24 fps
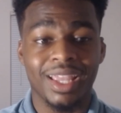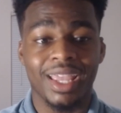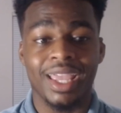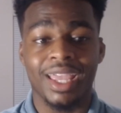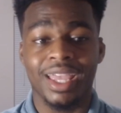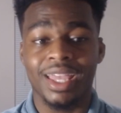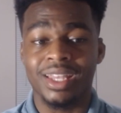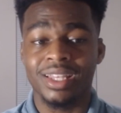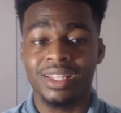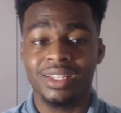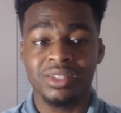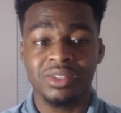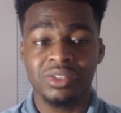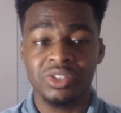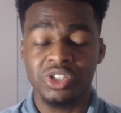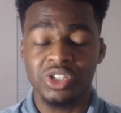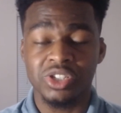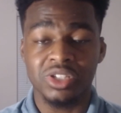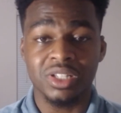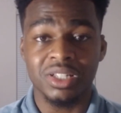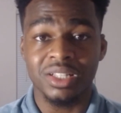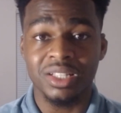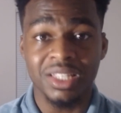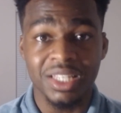and
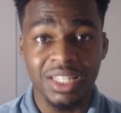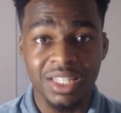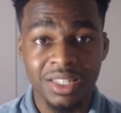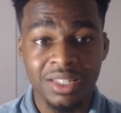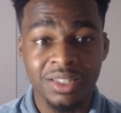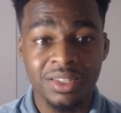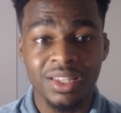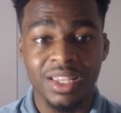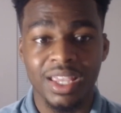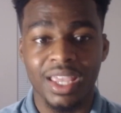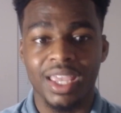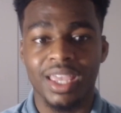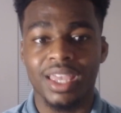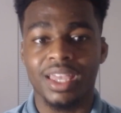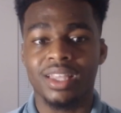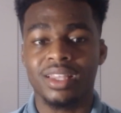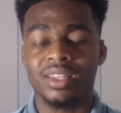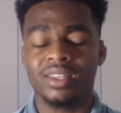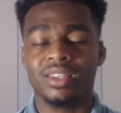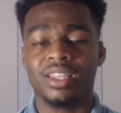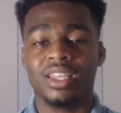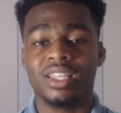just clean, and